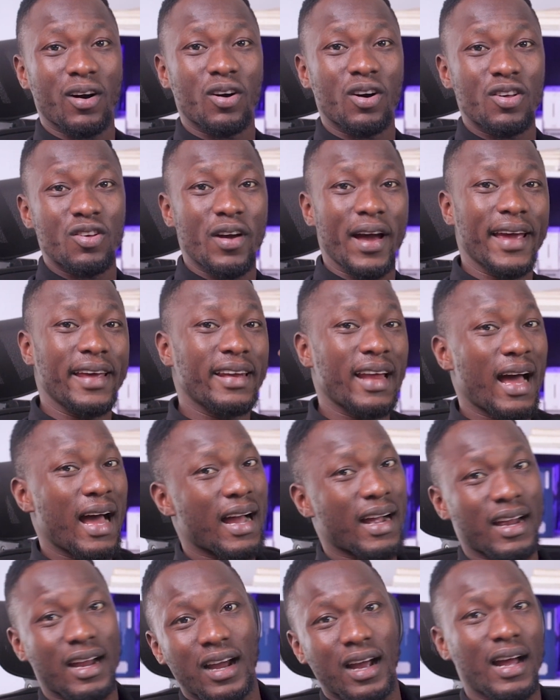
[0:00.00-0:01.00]
or you are in
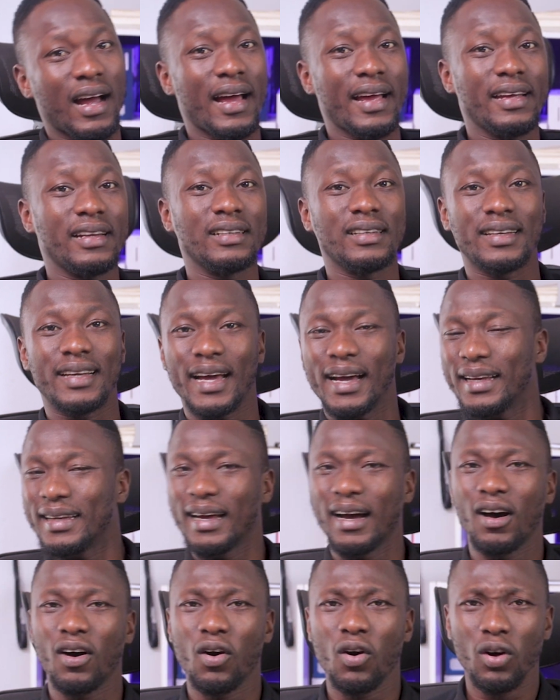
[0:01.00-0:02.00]
Accra, in
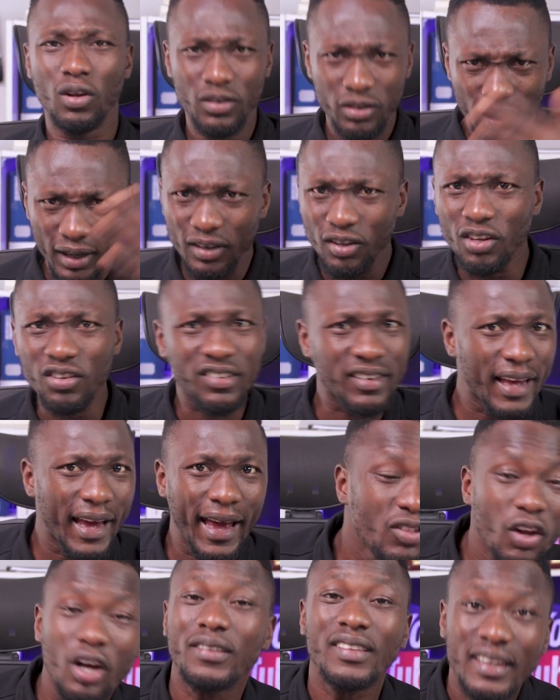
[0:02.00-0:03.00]
Ghana, or you're just
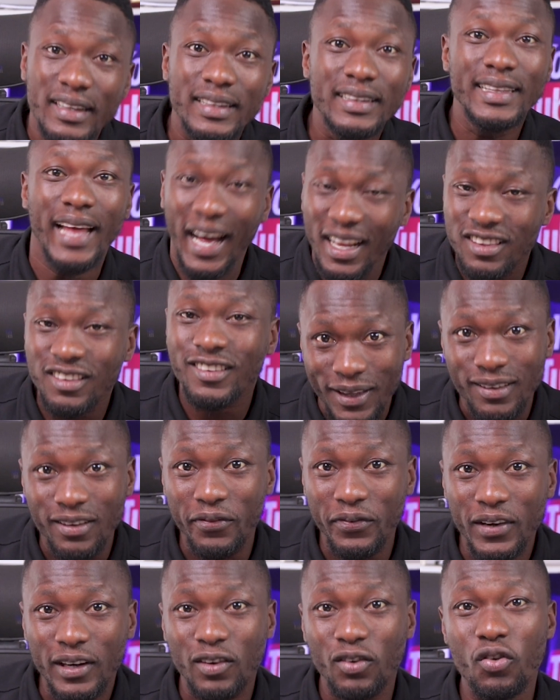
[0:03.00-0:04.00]
not in that
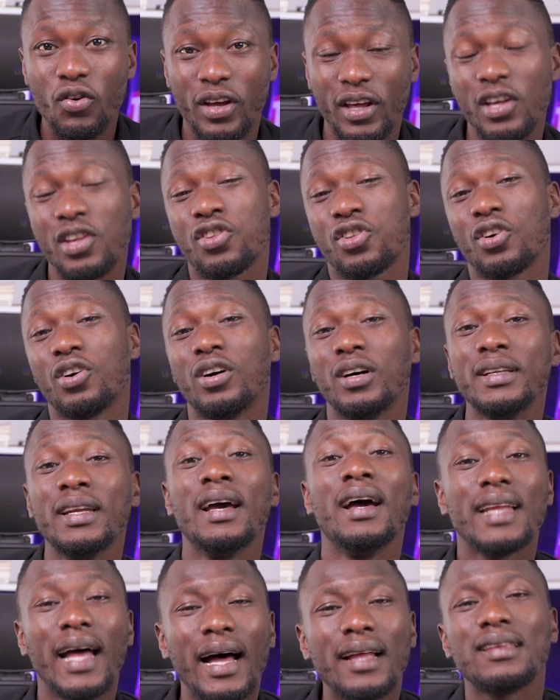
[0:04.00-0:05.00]
specific location
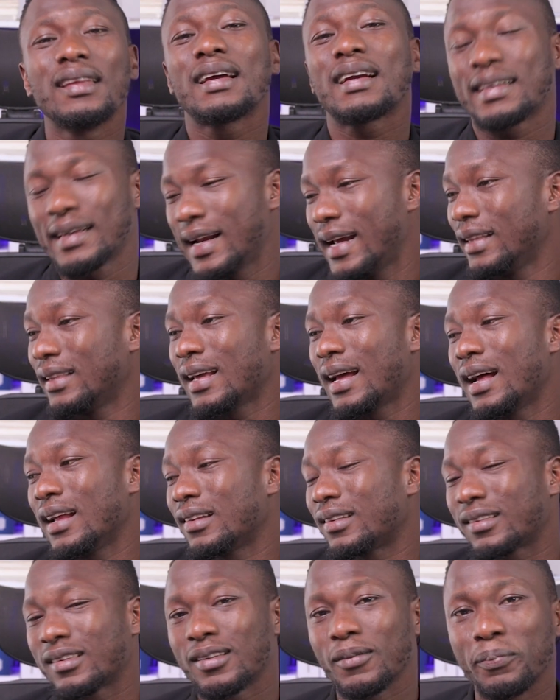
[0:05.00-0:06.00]
that the client
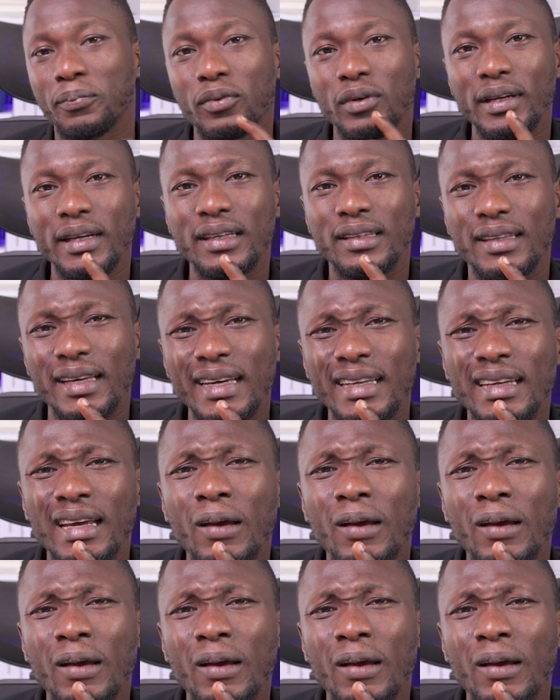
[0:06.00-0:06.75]
has stipulated.